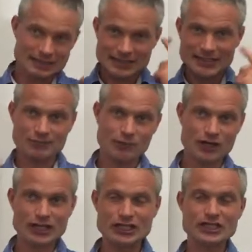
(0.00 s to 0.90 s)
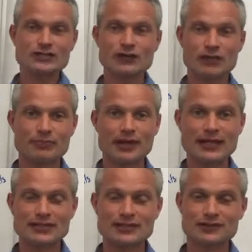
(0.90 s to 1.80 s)
send more energy to our
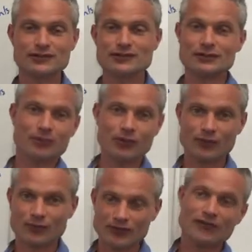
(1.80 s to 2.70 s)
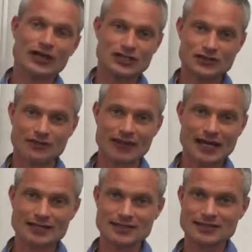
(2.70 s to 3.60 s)
brain to support the function of
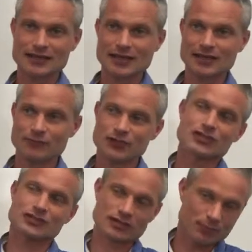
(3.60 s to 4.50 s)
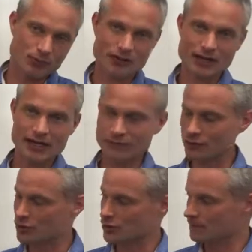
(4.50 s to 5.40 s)
that, and which has supported our
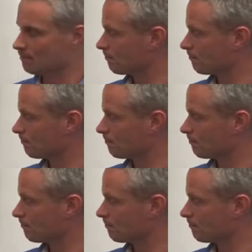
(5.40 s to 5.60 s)
evolution.